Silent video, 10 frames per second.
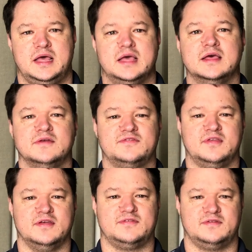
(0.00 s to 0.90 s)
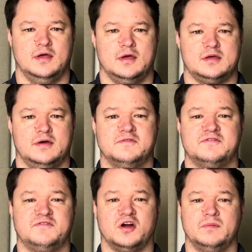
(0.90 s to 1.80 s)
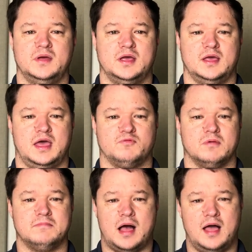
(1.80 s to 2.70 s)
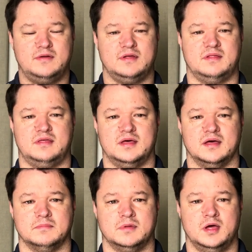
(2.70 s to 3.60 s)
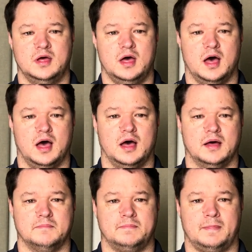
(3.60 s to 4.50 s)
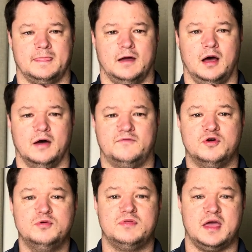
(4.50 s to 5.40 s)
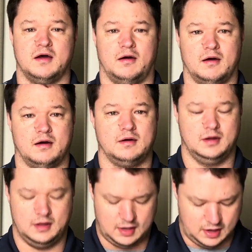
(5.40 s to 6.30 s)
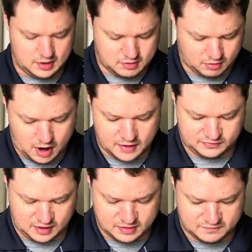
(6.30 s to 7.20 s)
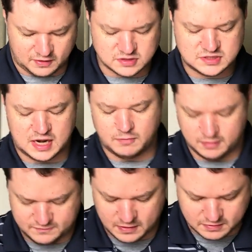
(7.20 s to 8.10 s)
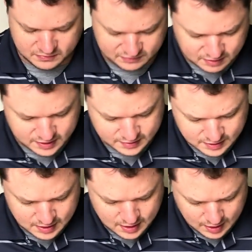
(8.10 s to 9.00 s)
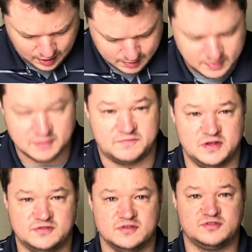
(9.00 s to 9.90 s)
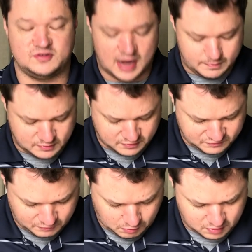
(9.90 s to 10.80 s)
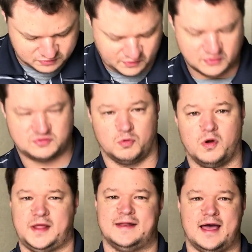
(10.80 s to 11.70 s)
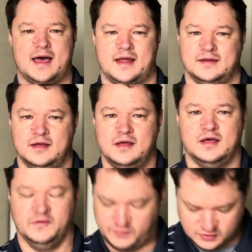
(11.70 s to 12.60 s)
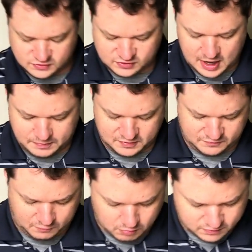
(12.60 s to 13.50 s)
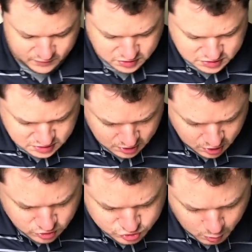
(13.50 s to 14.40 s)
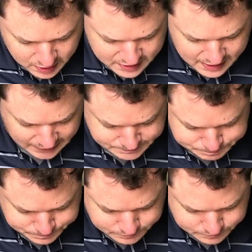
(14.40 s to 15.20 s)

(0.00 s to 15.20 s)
is this confirming and reminding them of who they are in Christ. And the verse that I want to focus on in Ephesians chapter 4 is verse 29. Ephesians chapter 4, verse 29.